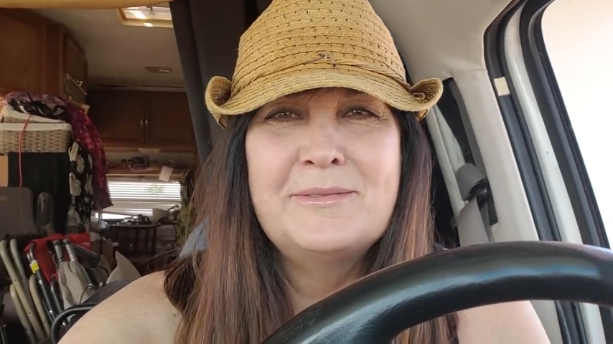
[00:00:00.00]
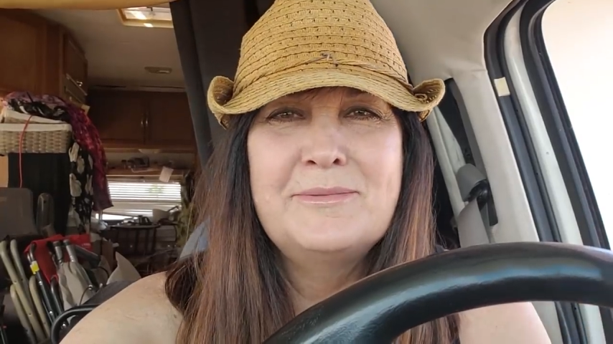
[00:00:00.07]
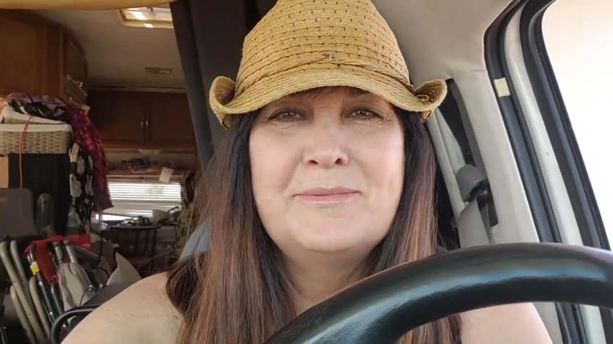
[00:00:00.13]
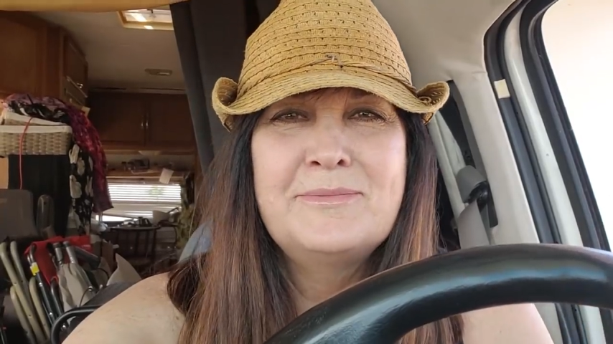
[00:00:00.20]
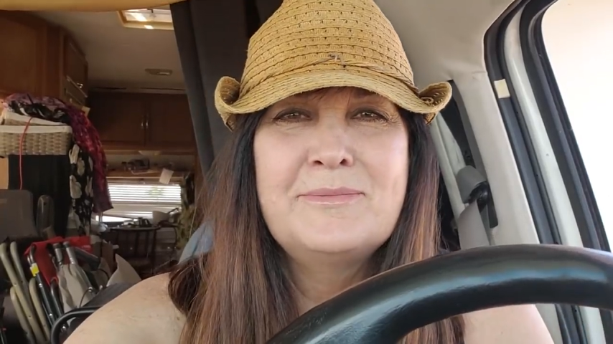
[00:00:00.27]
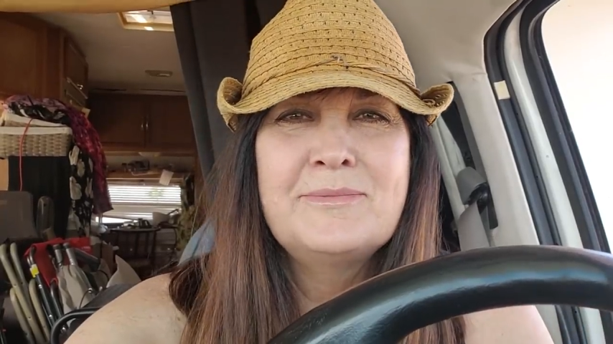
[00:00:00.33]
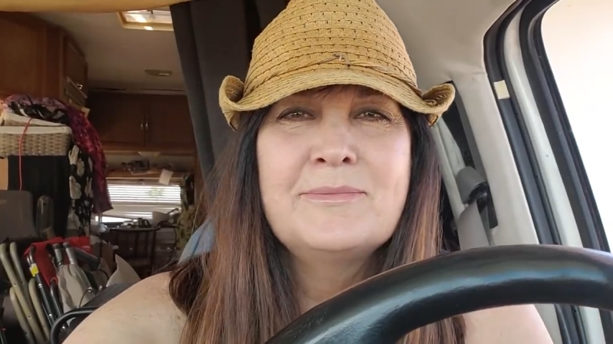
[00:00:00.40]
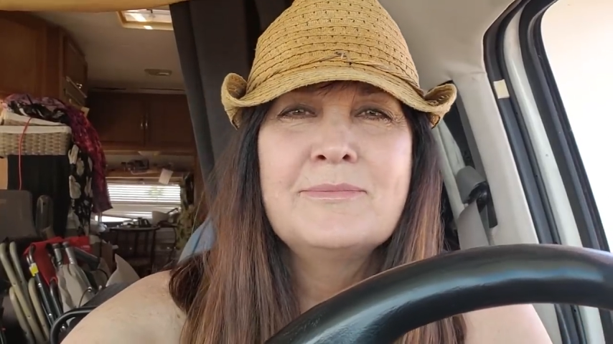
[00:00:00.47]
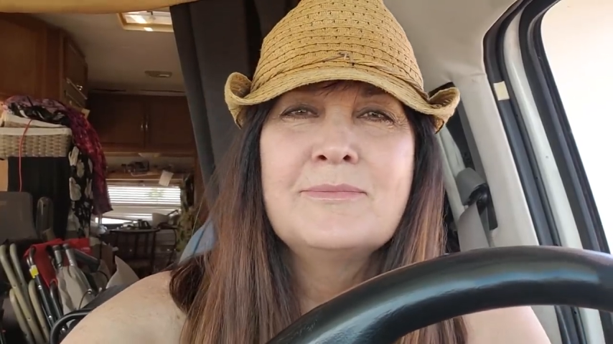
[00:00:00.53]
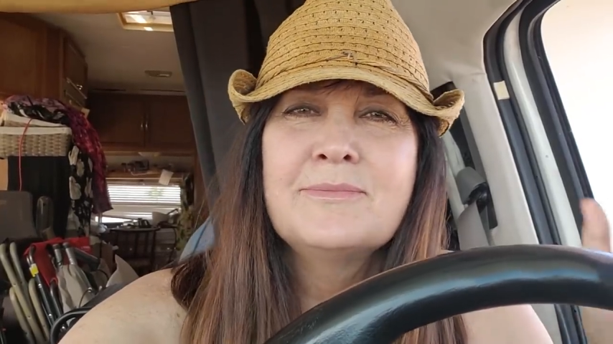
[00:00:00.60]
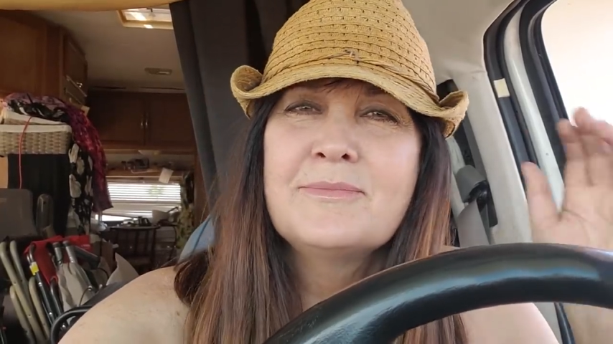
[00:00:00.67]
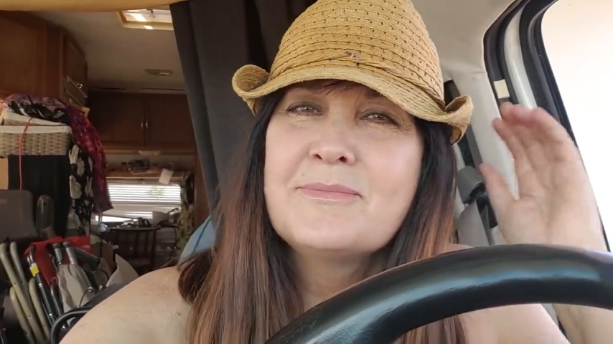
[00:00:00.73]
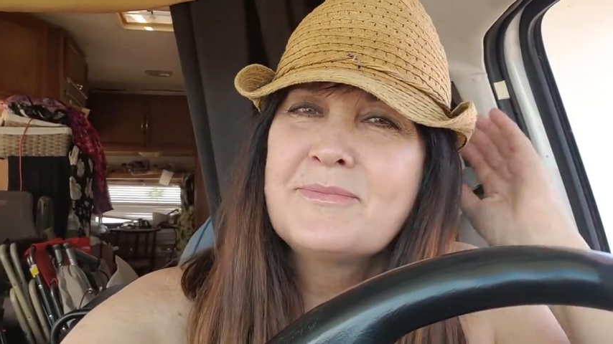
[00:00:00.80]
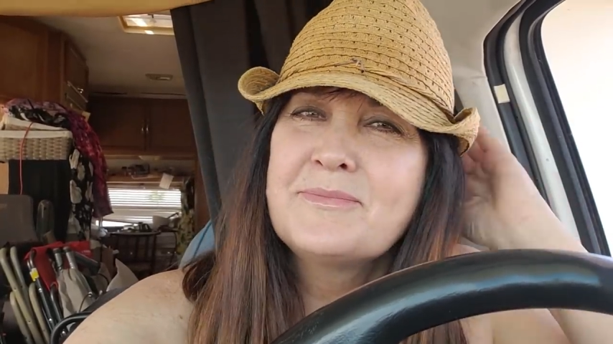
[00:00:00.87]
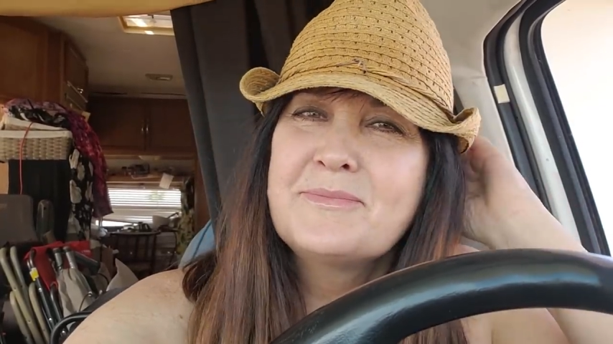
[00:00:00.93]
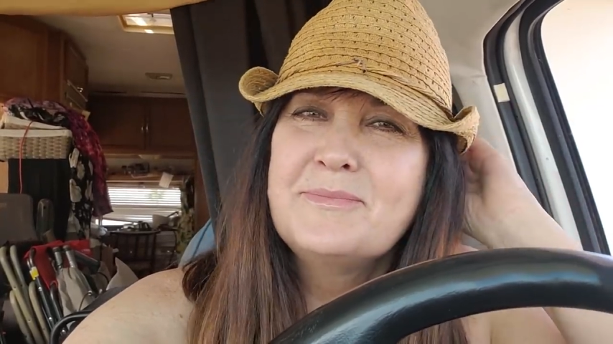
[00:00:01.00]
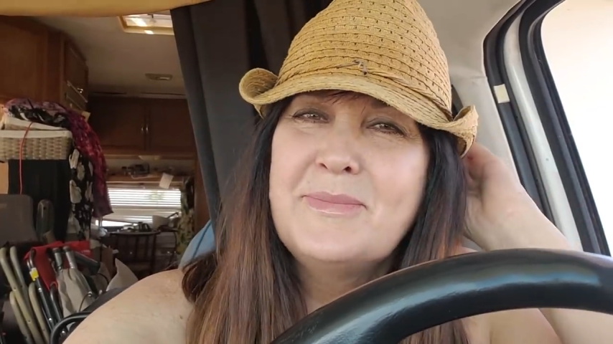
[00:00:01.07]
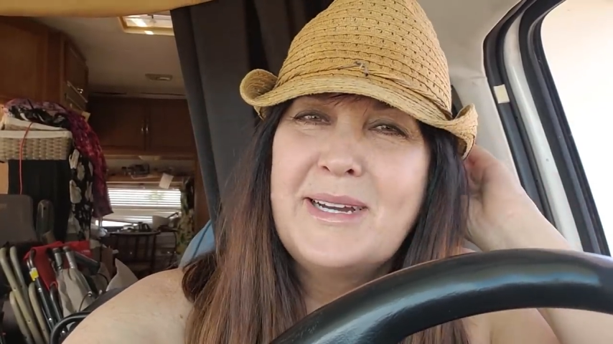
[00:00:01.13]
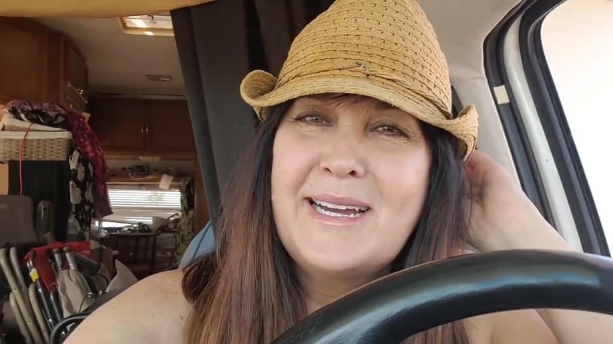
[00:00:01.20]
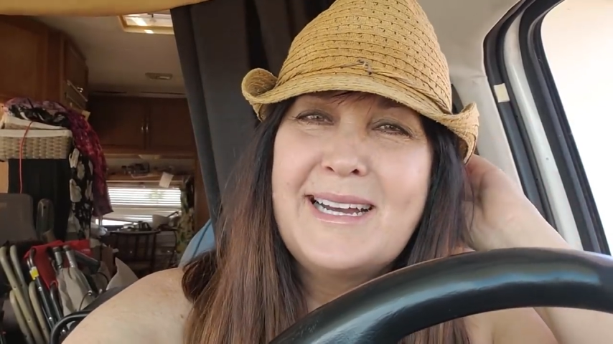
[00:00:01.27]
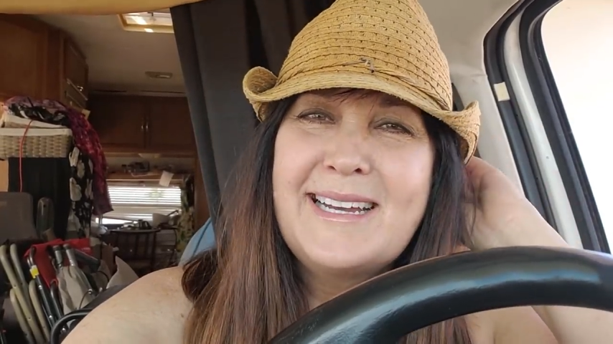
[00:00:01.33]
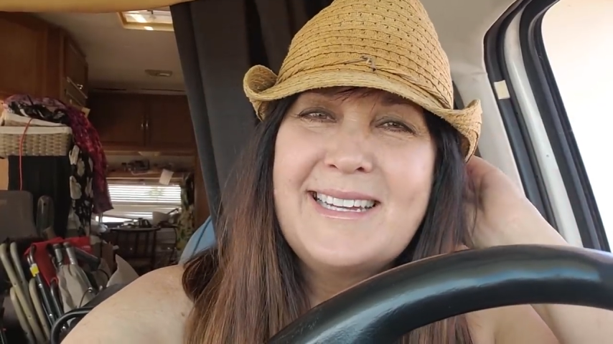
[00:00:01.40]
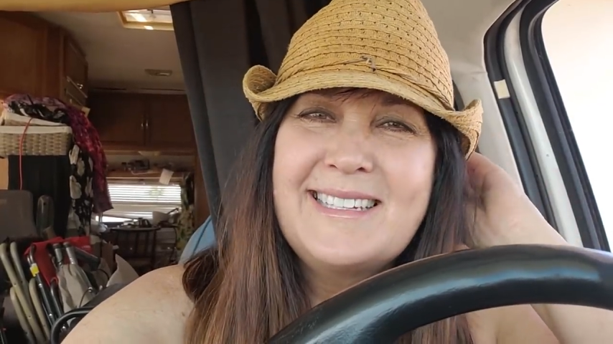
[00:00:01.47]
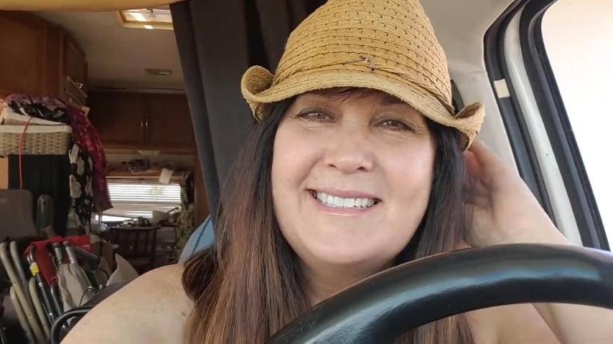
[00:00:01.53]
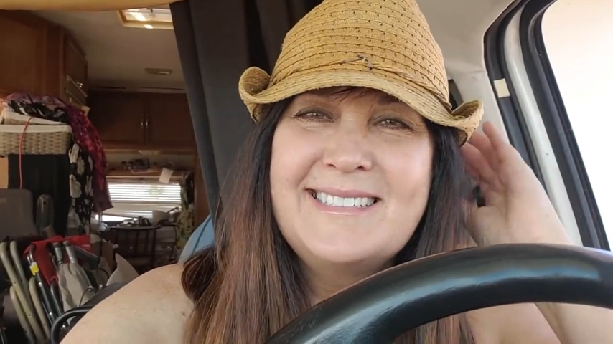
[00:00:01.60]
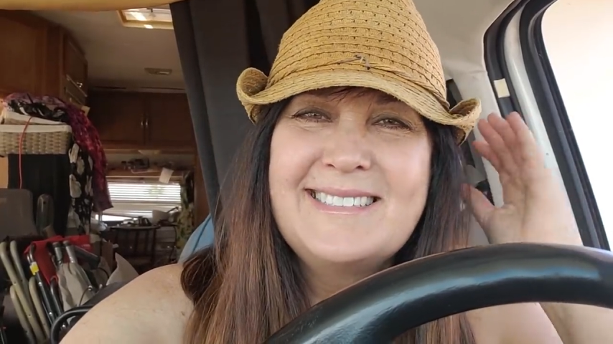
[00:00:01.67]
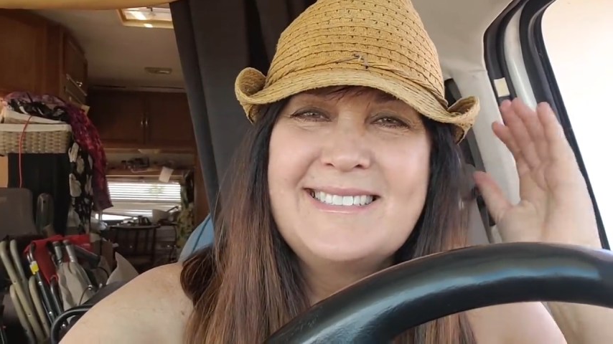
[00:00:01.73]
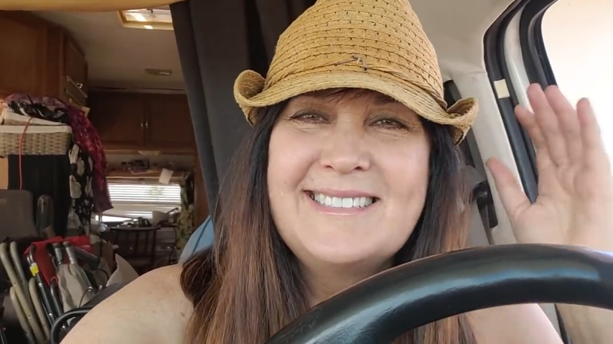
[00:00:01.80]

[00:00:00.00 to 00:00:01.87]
Bye.